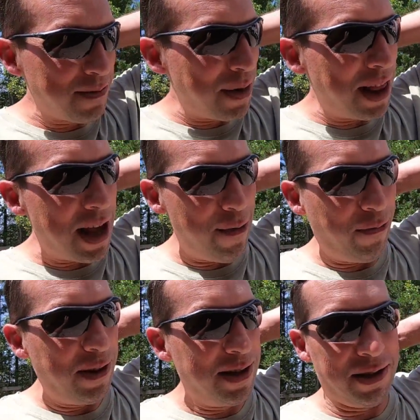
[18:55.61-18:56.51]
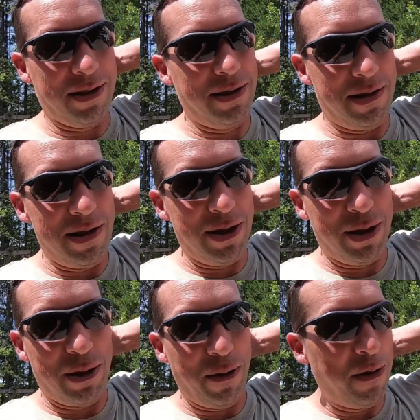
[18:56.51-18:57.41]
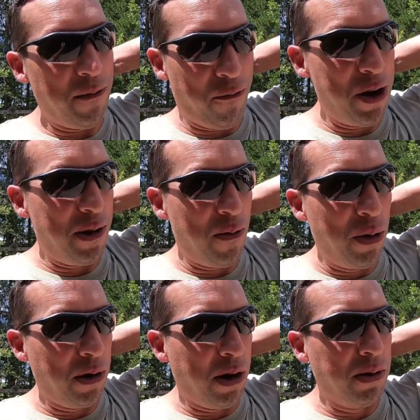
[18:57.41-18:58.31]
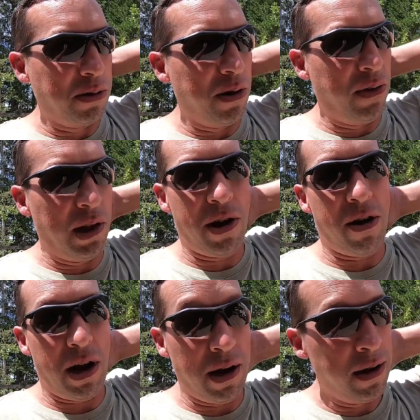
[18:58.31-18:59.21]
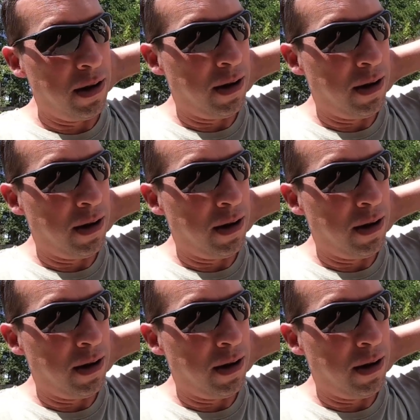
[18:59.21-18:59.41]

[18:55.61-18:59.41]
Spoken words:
My life is just a freaking roller coaster of hilarity.